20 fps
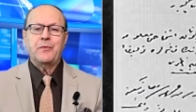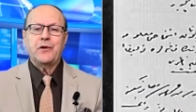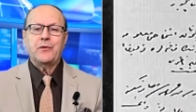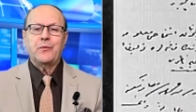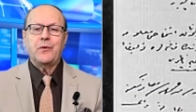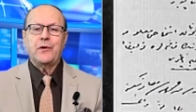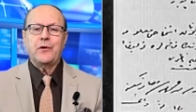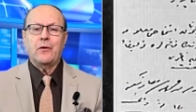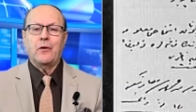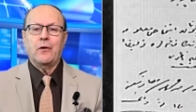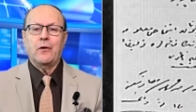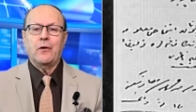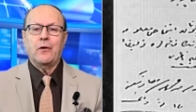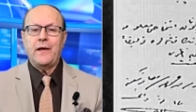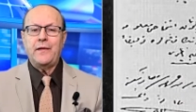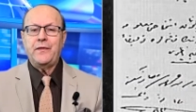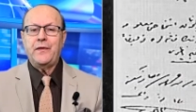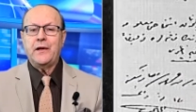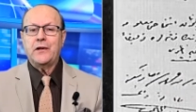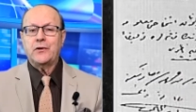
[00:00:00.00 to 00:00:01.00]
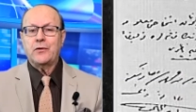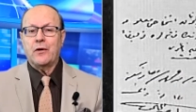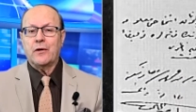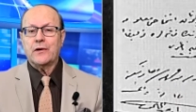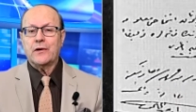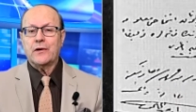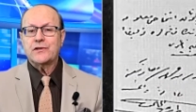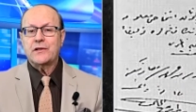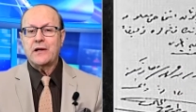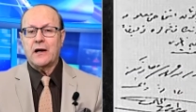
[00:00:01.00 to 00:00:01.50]
between authentic
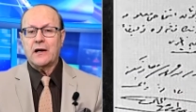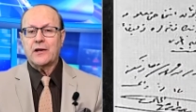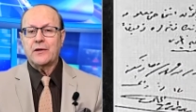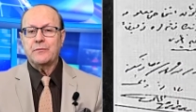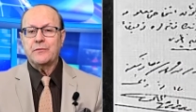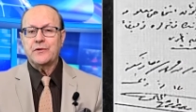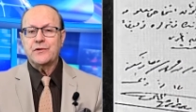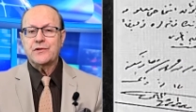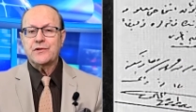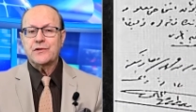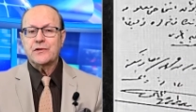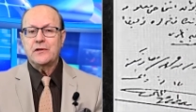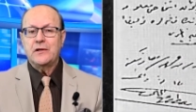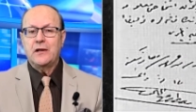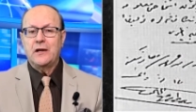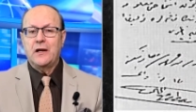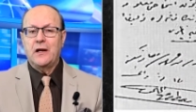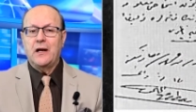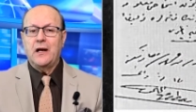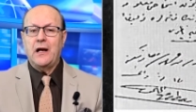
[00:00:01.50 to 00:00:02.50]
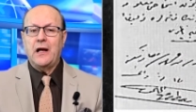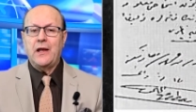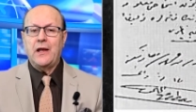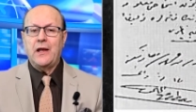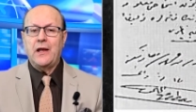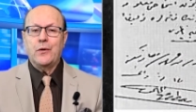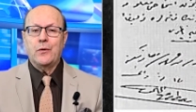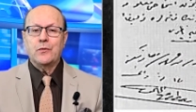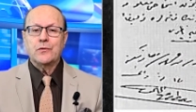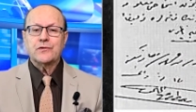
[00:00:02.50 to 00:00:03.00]
Turkish documents
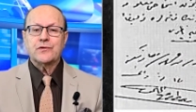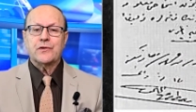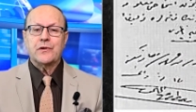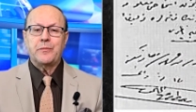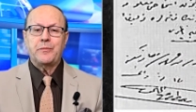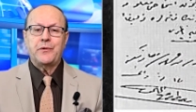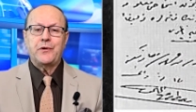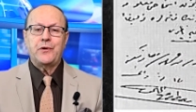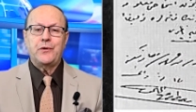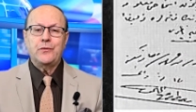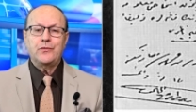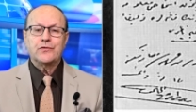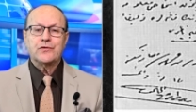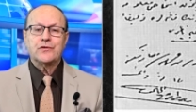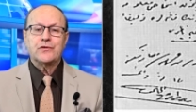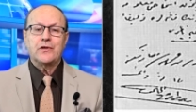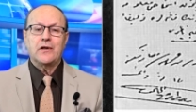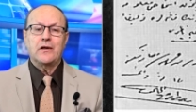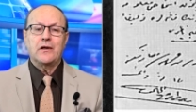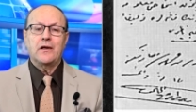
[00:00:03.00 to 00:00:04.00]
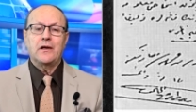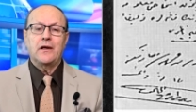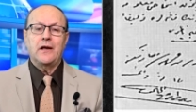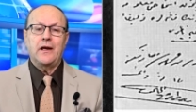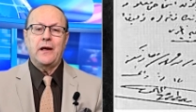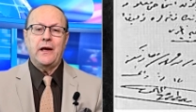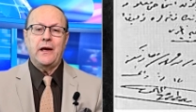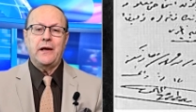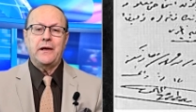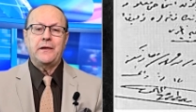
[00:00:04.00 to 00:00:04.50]
and those reproduced
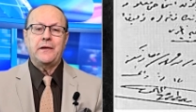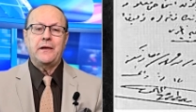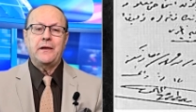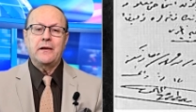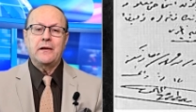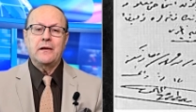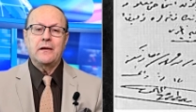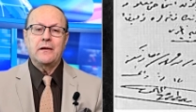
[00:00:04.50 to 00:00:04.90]
in